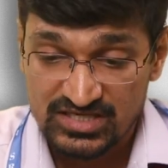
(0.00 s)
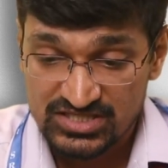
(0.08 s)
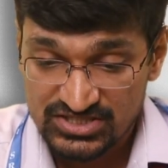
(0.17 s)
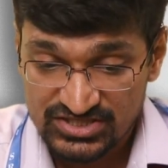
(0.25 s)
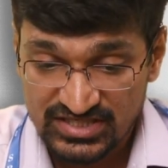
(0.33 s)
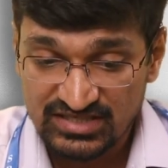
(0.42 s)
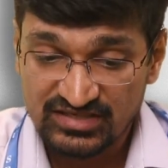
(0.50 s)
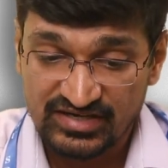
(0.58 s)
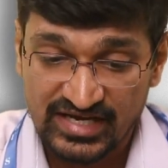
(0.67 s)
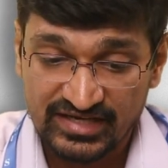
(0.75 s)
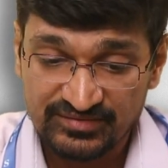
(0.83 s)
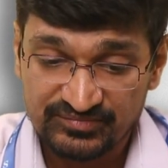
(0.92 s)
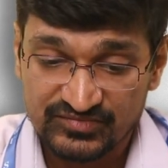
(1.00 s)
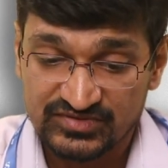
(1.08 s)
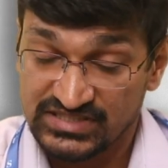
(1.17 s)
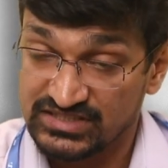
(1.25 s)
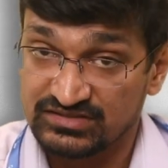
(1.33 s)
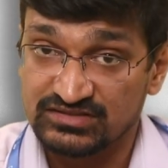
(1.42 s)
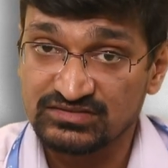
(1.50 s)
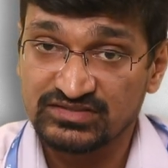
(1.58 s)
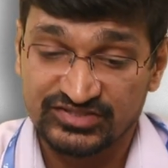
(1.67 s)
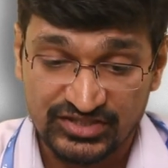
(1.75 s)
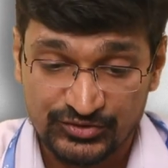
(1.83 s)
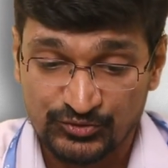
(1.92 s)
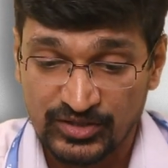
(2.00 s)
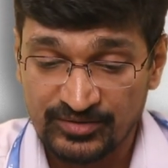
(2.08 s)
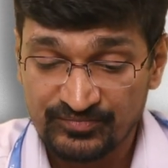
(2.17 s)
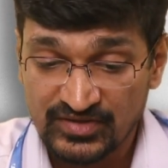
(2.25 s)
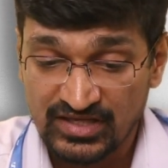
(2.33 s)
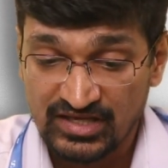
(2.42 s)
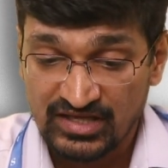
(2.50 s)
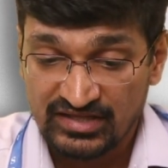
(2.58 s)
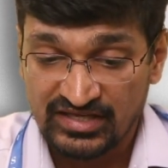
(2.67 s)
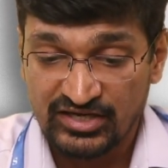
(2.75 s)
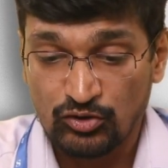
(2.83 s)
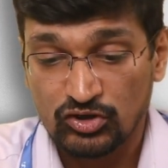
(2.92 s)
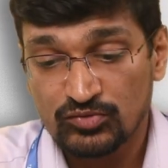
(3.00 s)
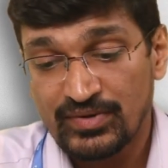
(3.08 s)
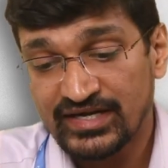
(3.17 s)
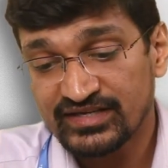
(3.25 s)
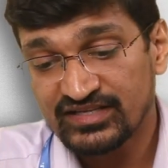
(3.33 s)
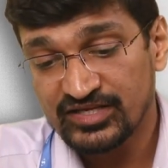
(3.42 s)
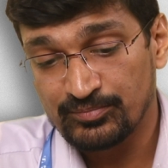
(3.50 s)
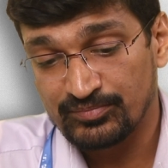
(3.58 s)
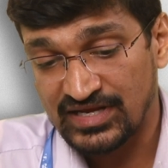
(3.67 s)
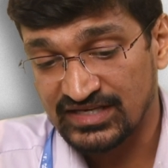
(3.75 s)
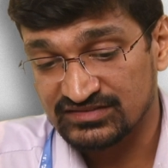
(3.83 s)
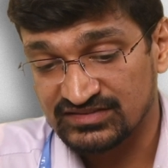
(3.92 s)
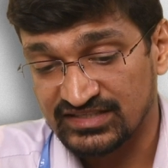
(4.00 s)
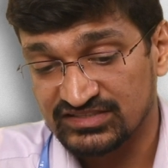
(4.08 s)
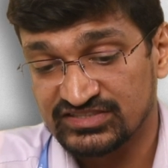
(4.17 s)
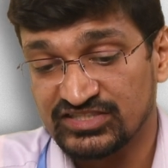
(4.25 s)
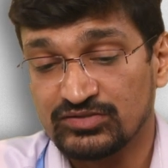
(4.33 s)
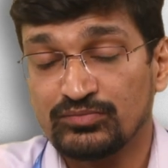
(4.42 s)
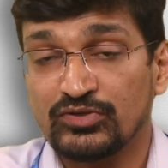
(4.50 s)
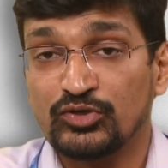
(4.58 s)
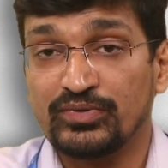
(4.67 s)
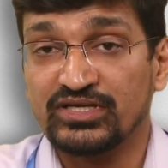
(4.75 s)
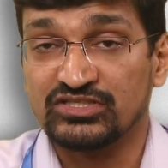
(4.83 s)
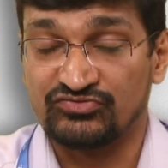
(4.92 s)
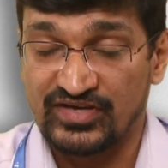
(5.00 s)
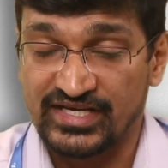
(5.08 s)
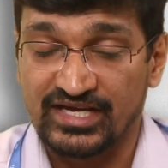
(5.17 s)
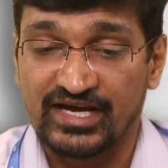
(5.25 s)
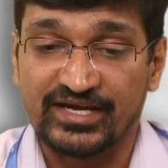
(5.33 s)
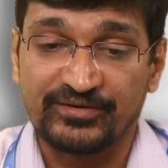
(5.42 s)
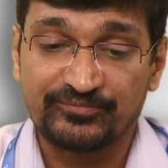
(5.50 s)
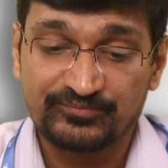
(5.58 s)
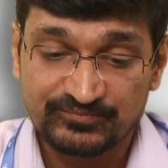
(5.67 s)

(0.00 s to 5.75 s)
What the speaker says: shrill cry, seizures, etc., then it automatically implies that the serum bilirubin is very high.